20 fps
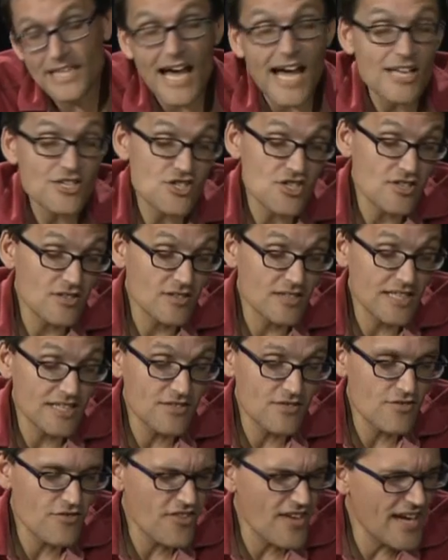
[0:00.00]
logical
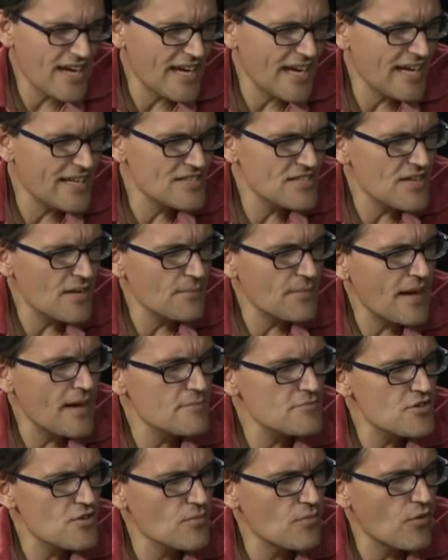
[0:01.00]
in their thinking, and
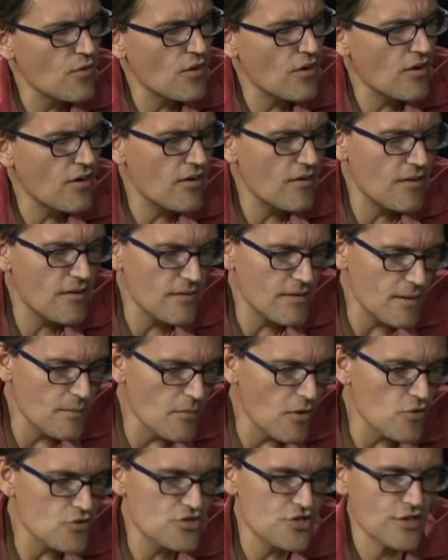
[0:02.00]
sometimes they're more
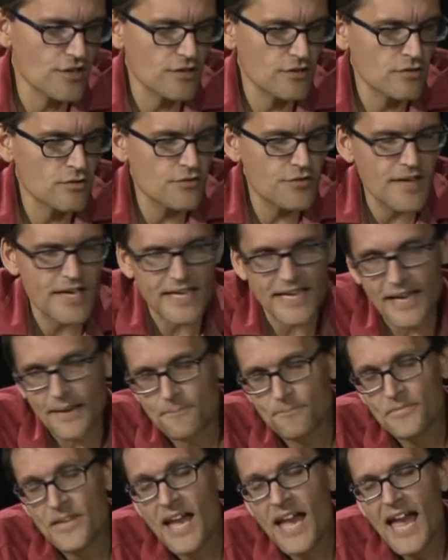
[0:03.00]
emotional in their
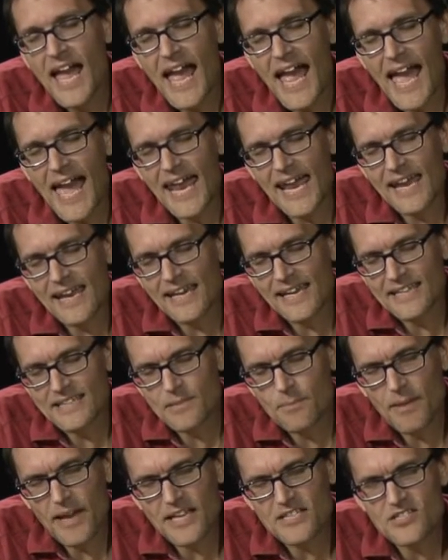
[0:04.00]
thinking. And
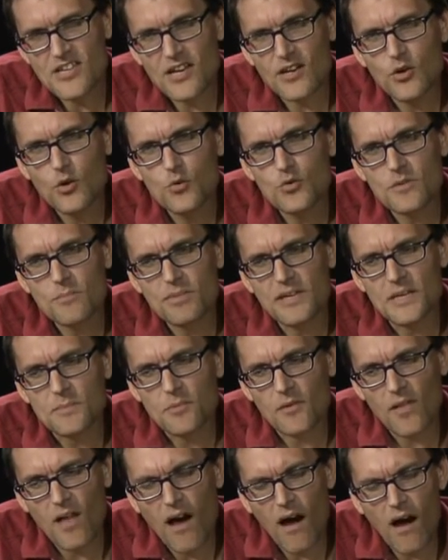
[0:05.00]
it depends on who the
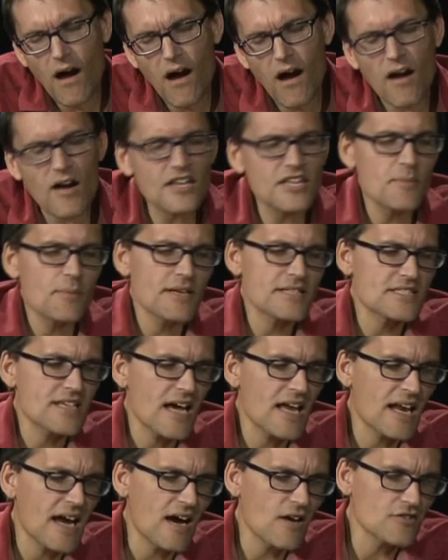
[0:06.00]
people are. It depends
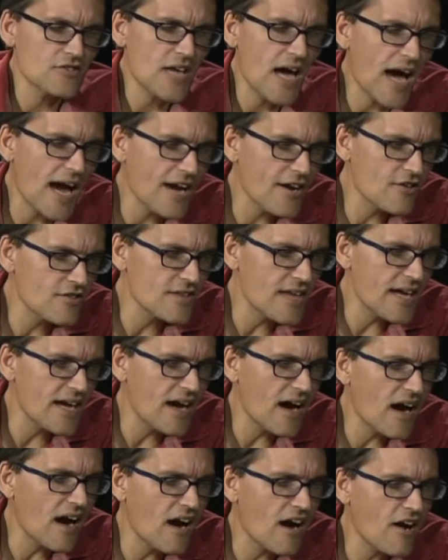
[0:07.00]
on how tired
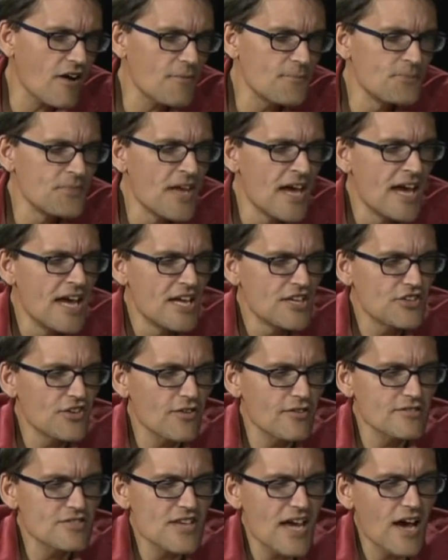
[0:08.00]
they are.
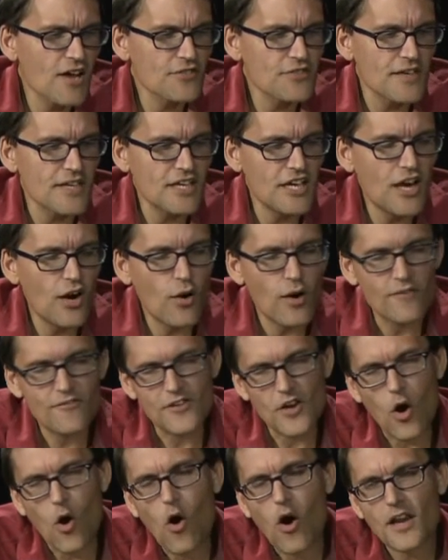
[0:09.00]
turns out that,
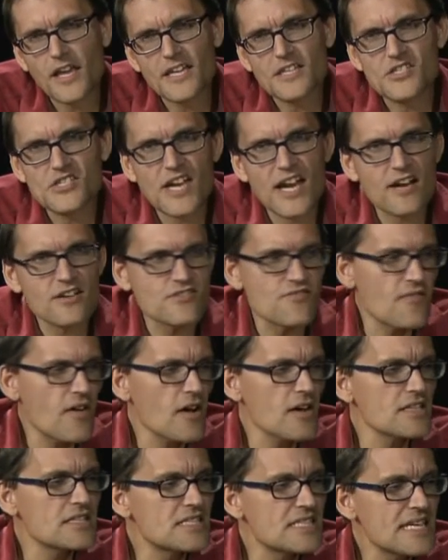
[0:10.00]
if an audience cares
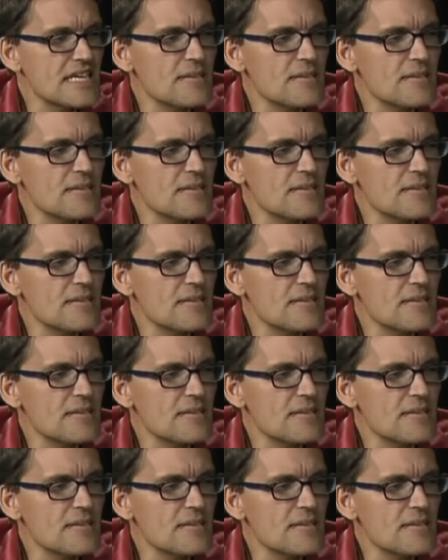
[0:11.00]
very